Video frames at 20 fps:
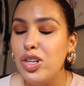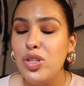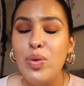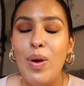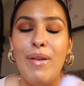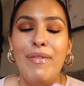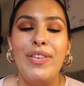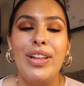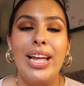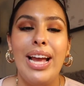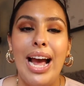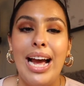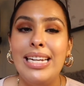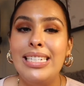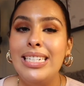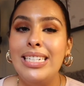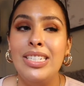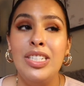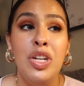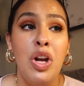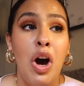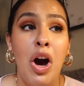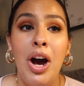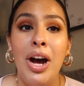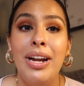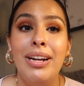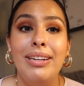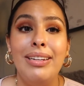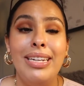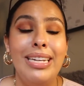so I feel like I did
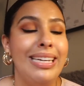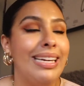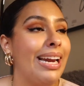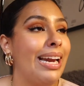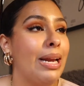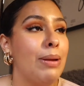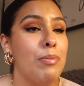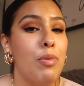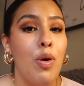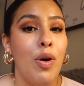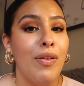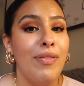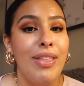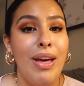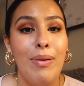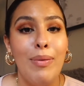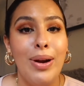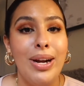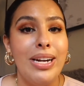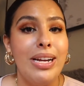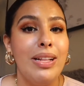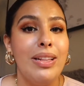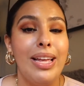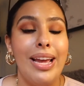not need any more of that right now.